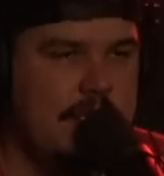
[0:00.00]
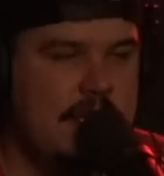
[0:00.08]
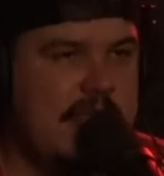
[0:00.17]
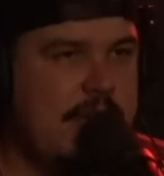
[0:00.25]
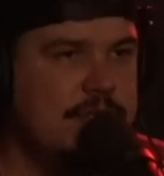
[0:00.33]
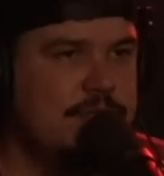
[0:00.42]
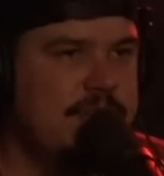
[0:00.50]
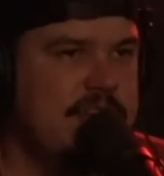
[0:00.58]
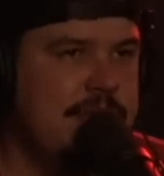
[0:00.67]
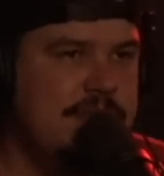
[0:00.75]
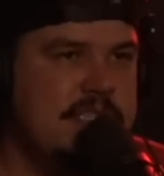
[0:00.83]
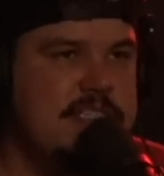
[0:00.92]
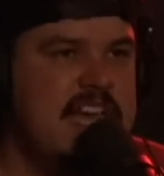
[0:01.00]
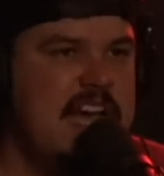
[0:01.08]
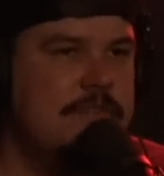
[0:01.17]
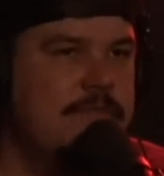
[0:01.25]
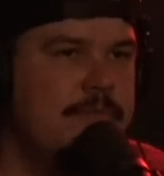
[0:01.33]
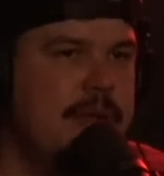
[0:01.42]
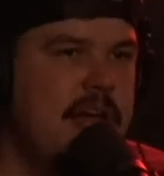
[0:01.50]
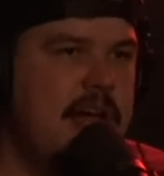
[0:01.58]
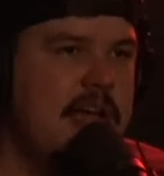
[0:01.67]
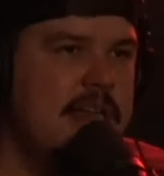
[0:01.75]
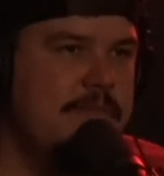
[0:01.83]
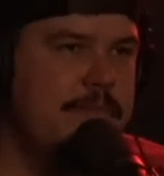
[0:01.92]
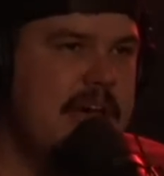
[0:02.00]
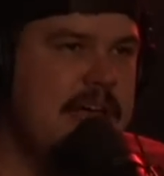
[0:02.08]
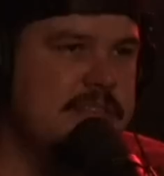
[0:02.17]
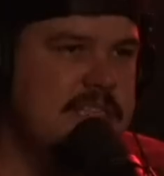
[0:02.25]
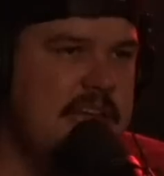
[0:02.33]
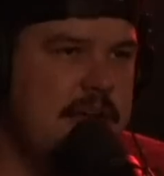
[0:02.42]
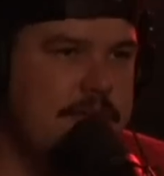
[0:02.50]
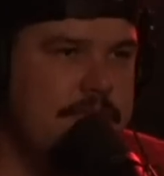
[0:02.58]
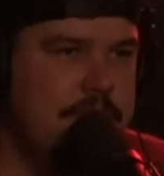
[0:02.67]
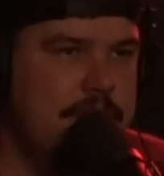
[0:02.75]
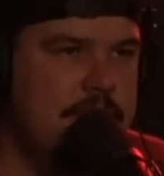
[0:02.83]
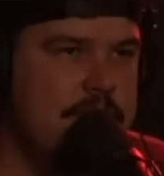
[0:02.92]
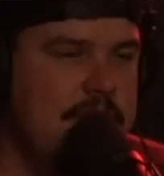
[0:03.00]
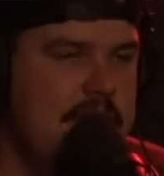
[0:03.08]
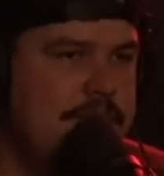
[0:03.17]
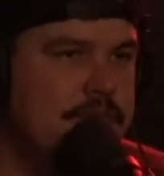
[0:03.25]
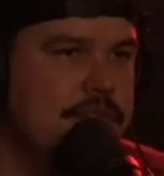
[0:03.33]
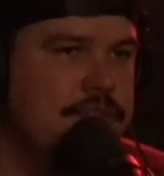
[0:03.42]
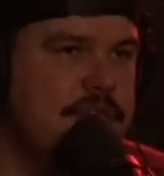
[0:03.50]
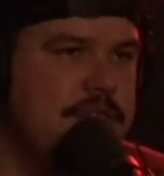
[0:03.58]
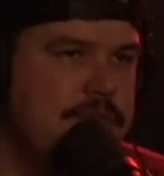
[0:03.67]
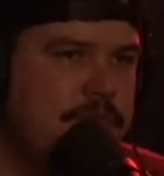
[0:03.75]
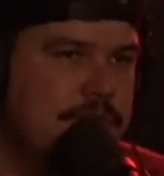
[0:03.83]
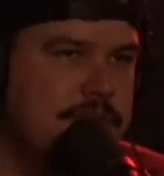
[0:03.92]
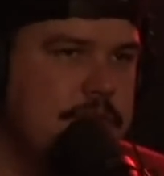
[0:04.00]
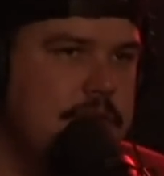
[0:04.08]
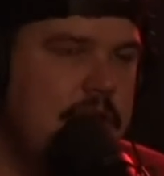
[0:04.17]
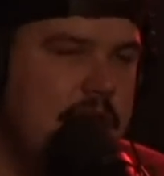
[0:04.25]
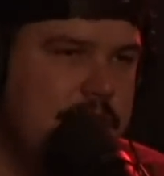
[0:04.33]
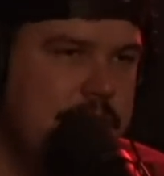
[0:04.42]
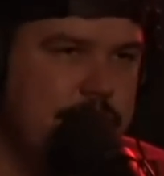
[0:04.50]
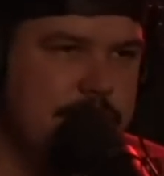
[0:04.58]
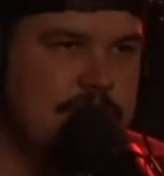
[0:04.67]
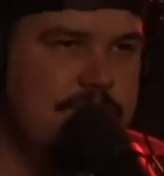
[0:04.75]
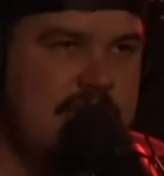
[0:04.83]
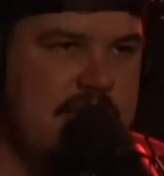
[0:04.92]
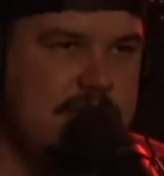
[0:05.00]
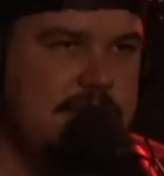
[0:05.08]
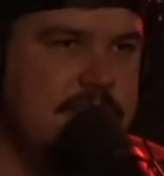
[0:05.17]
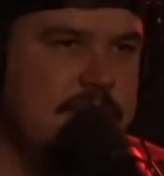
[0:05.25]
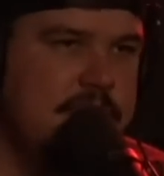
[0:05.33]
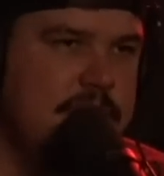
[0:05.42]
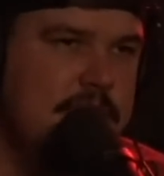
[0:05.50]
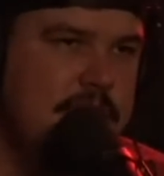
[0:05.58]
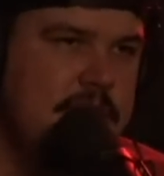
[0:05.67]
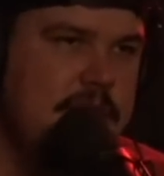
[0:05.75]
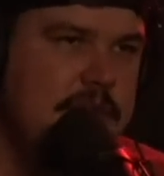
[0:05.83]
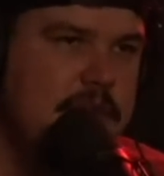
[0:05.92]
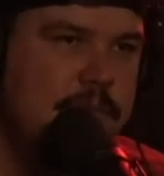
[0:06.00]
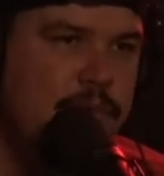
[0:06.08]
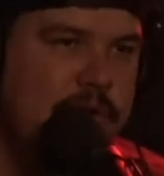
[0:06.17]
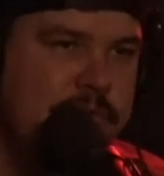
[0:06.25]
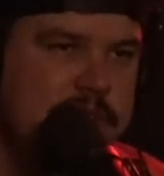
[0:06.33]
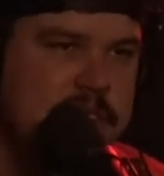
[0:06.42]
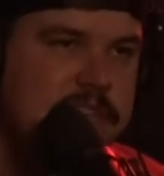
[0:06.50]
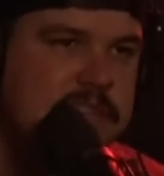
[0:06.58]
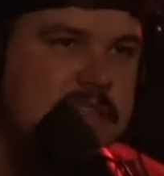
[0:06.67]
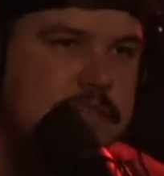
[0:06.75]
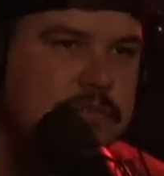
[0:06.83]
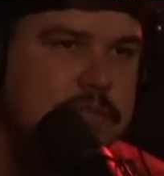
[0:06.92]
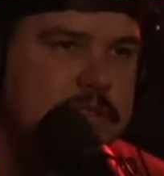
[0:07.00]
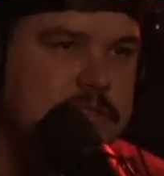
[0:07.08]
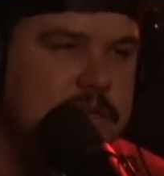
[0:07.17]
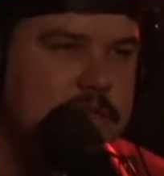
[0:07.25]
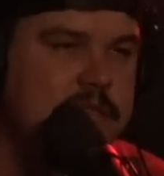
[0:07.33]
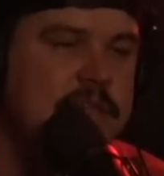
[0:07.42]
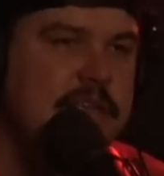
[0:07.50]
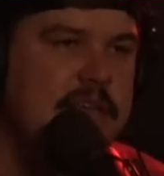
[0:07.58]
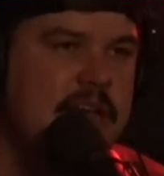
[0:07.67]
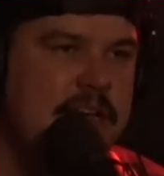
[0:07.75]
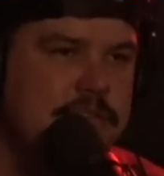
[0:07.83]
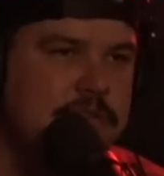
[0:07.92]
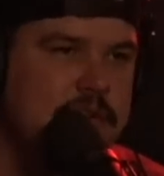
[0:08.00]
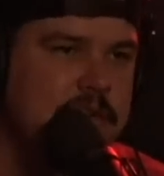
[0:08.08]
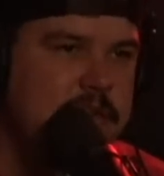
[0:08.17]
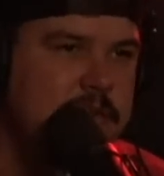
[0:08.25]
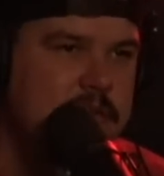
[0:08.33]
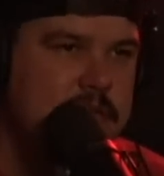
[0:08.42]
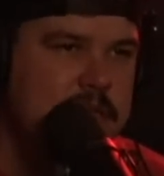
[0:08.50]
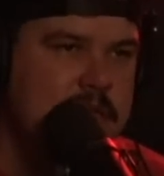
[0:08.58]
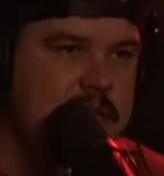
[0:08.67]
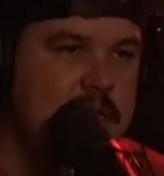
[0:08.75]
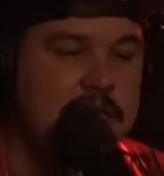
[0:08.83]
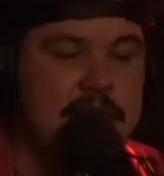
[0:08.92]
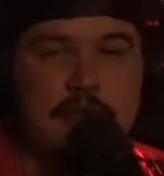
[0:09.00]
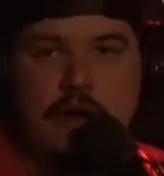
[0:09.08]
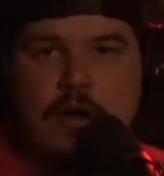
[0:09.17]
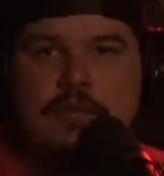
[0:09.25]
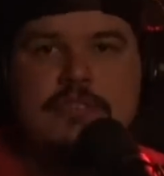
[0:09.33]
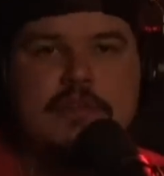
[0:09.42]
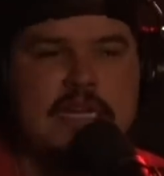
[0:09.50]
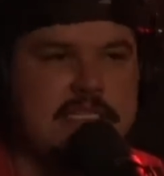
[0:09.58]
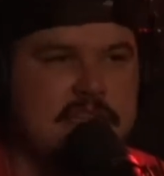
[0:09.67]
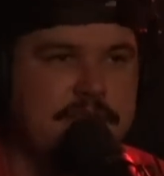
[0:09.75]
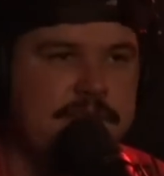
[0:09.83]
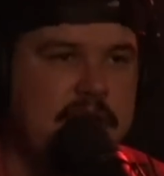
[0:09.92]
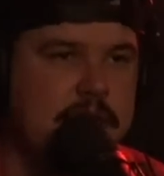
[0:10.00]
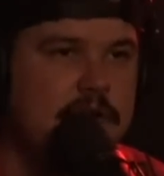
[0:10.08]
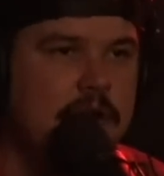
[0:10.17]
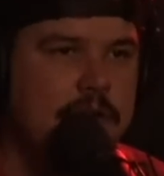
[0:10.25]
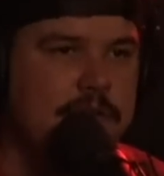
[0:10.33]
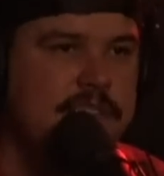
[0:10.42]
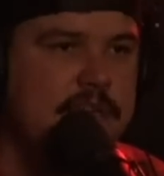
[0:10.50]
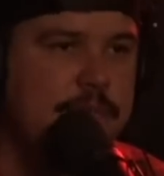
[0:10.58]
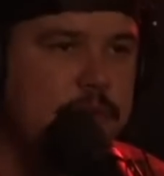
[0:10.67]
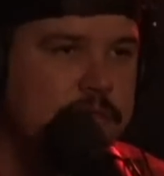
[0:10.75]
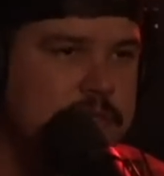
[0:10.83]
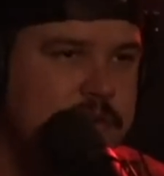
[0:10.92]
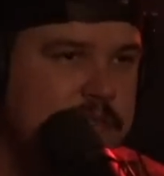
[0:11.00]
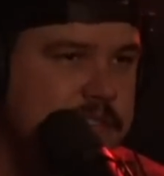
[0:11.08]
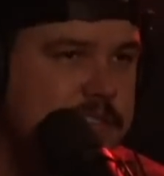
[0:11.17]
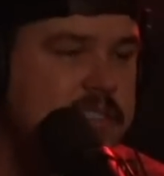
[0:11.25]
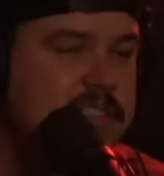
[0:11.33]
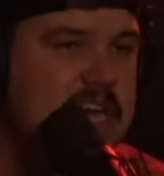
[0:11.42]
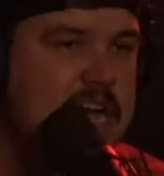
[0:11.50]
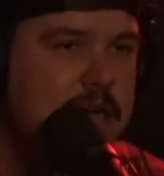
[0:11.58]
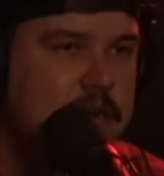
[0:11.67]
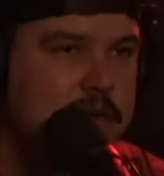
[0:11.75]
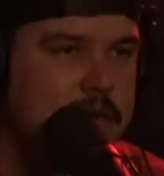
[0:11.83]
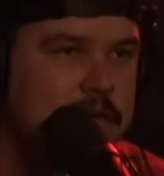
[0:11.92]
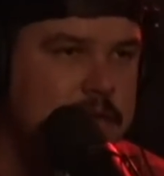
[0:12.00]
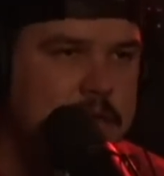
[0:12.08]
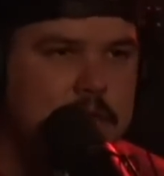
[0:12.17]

and that was when he was attacked from behind and passed out after a stranger forced a cloth over his face. The boy was then sexually assaulted and castrated, and he also identified Carlos Alberto as his attacker.